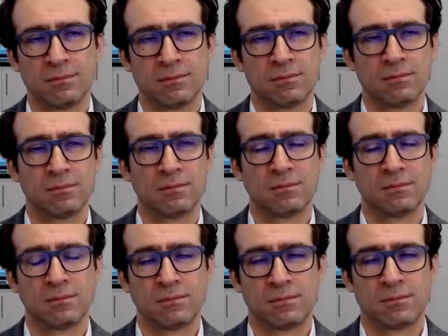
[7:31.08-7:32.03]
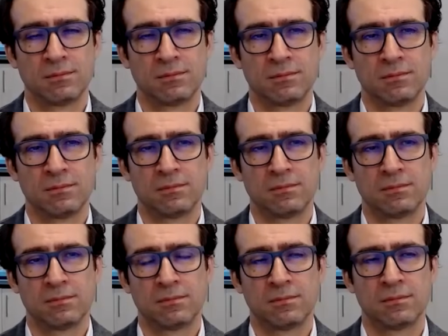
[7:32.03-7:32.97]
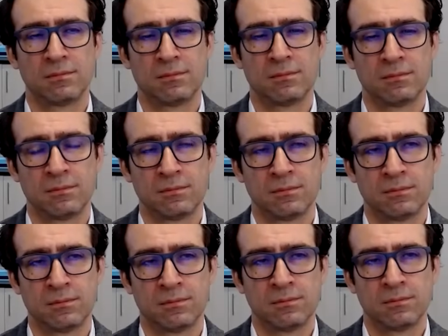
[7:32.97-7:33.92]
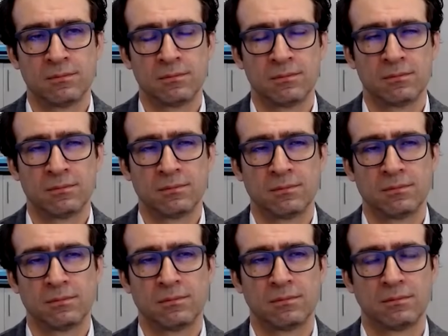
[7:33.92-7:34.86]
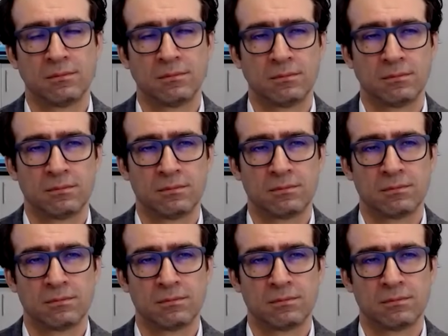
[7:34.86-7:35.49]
(not speaking)